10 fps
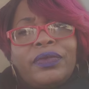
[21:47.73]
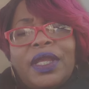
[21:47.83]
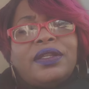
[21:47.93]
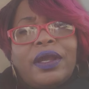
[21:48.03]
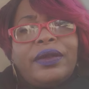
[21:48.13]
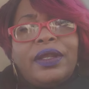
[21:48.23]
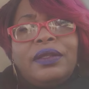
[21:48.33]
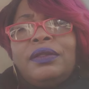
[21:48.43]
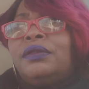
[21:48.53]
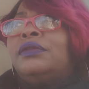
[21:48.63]
They turn
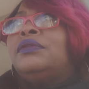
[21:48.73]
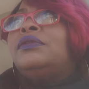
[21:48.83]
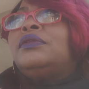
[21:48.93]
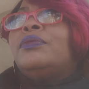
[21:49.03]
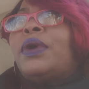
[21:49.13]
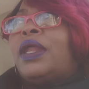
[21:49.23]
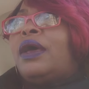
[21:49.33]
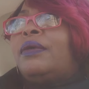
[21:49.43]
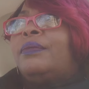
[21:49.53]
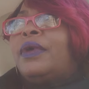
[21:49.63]
it. But
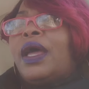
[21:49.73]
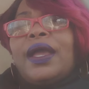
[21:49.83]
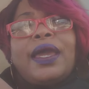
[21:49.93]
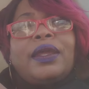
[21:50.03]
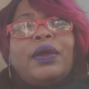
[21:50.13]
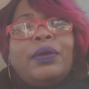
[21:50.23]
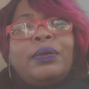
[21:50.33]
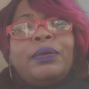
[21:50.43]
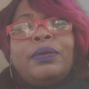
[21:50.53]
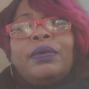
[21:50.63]
um, I gotta
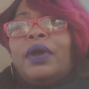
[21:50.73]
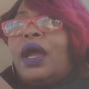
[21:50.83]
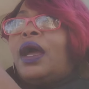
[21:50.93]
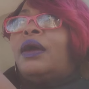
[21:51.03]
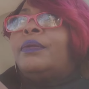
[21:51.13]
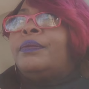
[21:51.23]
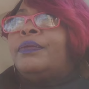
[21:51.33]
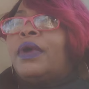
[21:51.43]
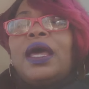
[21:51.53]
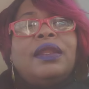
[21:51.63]
go. Um,
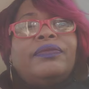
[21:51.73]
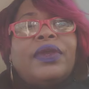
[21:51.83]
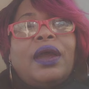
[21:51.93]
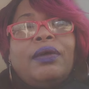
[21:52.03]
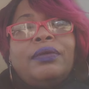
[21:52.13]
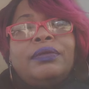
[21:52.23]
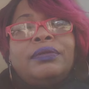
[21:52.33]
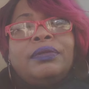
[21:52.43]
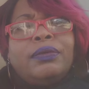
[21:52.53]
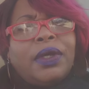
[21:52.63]
I love y'all.
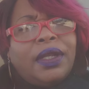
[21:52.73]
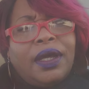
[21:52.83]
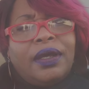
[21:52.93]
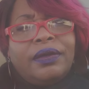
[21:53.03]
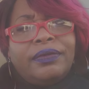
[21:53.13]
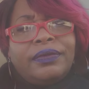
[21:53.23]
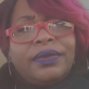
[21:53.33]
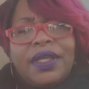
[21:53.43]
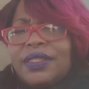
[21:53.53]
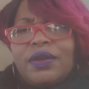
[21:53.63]
One love.
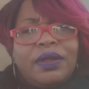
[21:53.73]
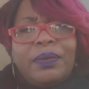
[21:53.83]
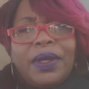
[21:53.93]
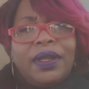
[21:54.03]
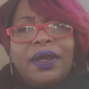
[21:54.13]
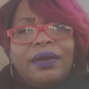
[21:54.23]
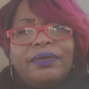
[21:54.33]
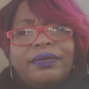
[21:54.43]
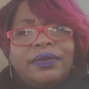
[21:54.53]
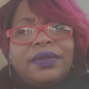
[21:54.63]
It's only one love.
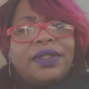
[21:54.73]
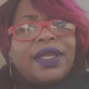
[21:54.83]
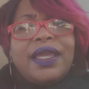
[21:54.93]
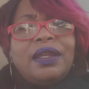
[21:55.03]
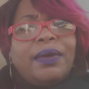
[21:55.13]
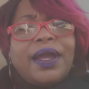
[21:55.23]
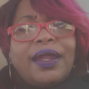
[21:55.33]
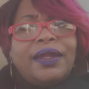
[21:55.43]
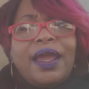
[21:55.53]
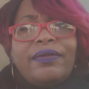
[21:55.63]
The kingdom of
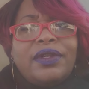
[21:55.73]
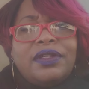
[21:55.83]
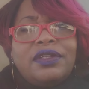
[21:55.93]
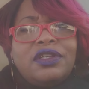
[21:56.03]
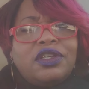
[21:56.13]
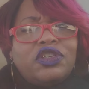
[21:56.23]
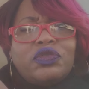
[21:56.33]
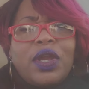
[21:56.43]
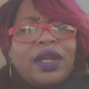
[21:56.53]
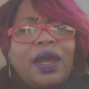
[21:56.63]
God in heaven.
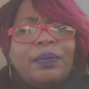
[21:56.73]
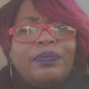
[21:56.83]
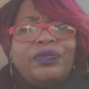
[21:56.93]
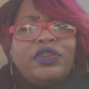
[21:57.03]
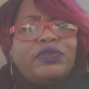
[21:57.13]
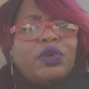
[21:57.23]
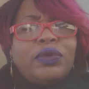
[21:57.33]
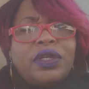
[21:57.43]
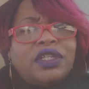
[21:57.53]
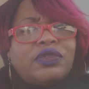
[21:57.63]
Straight up. You
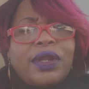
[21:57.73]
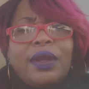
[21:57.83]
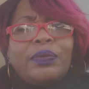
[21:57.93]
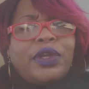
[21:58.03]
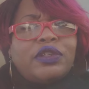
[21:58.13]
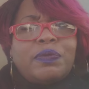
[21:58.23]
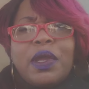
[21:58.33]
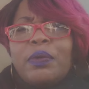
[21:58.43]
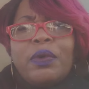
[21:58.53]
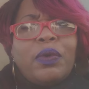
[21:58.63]
tuning in to straight up real
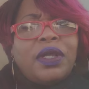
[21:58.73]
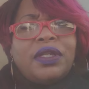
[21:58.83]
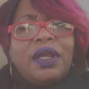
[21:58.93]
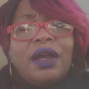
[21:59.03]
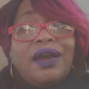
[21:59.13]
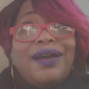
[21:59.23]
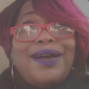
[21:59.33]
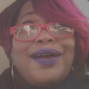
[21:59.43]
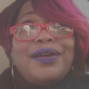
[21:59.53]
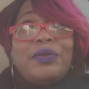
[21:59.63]
spill with one uh,
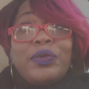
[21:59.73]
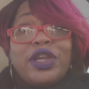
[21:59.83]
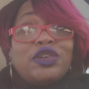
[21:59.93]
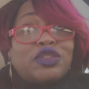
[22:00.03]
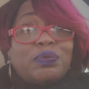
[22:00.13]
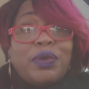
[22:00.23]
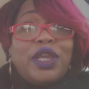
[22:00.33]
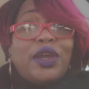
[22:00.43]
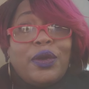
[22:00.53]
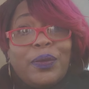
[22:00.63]
real
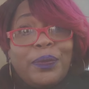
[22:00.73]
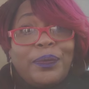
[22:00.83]
spill.